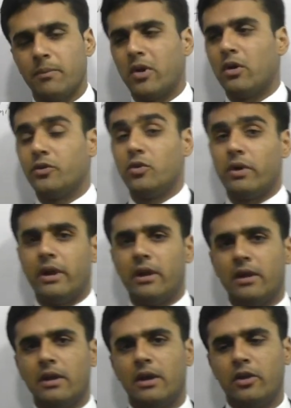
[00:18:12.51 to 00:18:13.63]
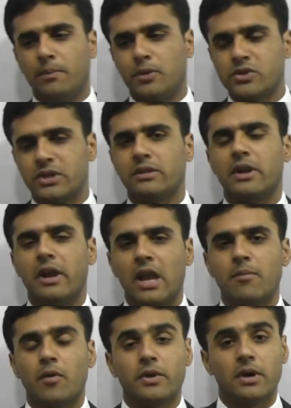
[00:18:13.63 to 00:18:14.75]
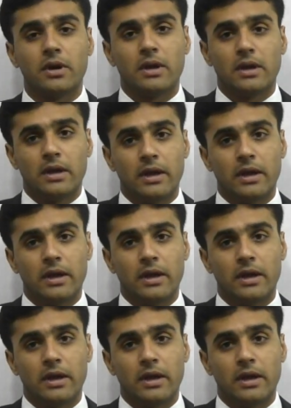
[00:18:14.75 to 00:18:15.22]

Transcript: because you are putting the name of the